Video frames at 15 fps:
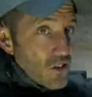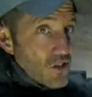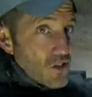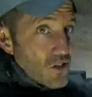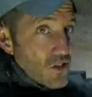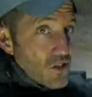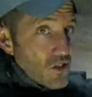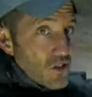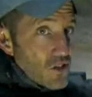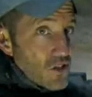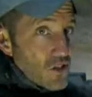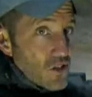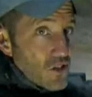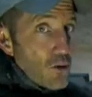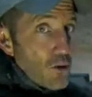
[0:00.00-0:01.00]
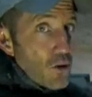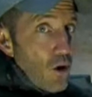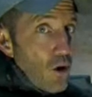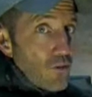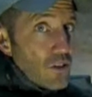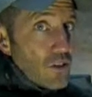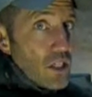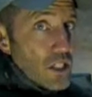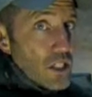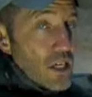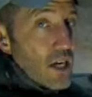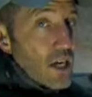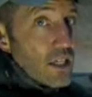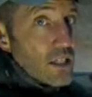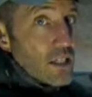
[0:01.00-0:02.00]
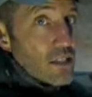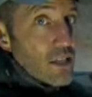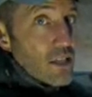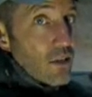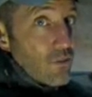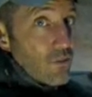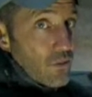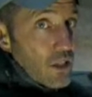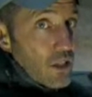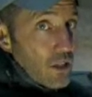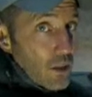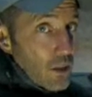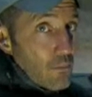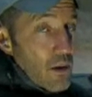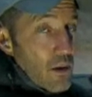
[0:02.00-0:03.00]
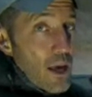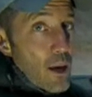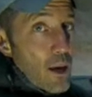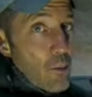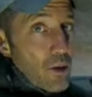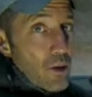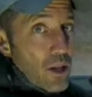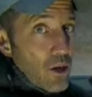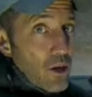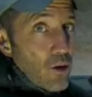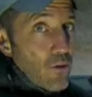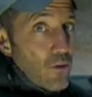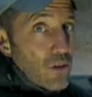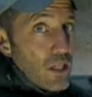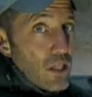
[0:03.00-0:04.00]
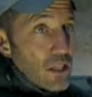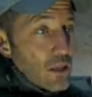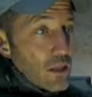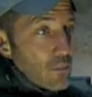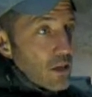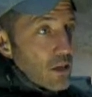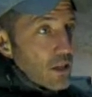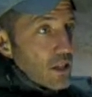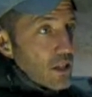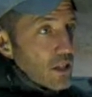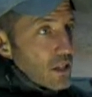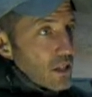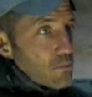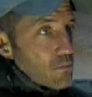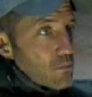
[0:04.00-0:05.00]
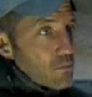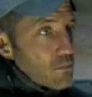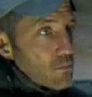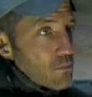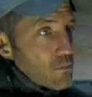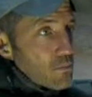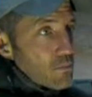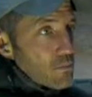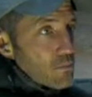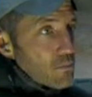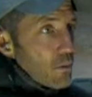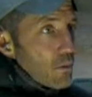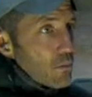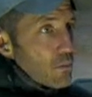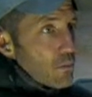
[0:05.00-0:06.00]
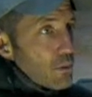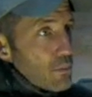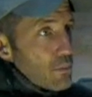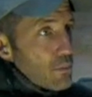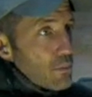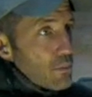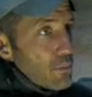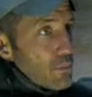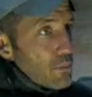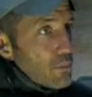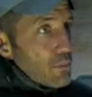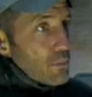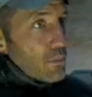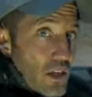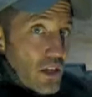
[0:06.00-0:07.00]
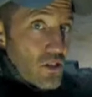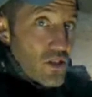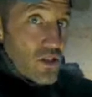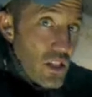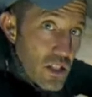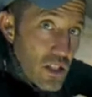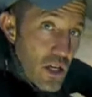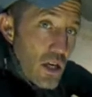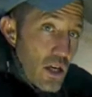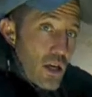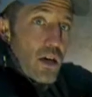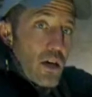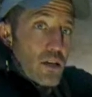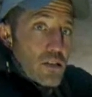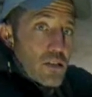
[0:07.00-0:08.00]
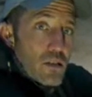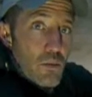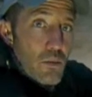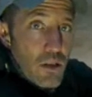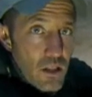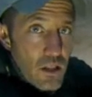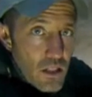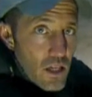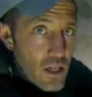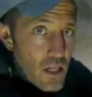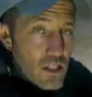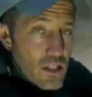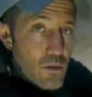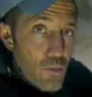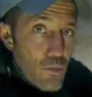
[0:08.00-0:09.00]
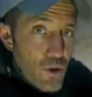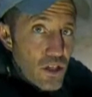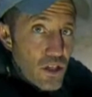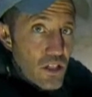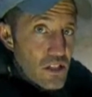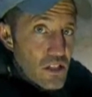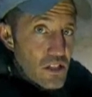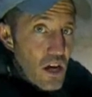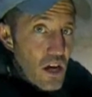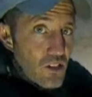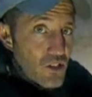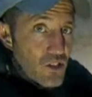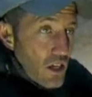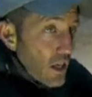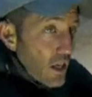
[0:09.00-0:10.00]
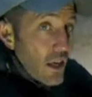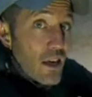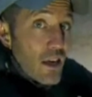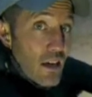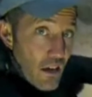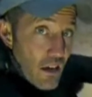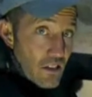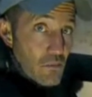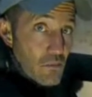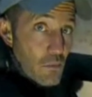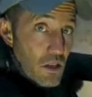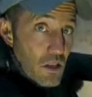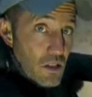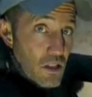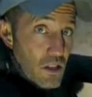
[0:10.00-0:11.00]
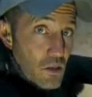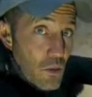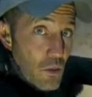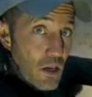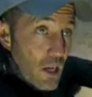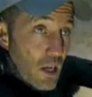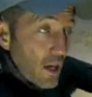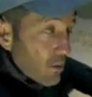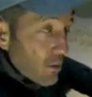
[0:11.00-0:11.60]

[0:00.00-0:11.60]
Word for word: done is that lions don't often eat hyenas. They'll often kill them, but they don't often eat them, and I think that's probably because of what hyenas eat. I suspect they taste pretty disgusting. I suspect, suspect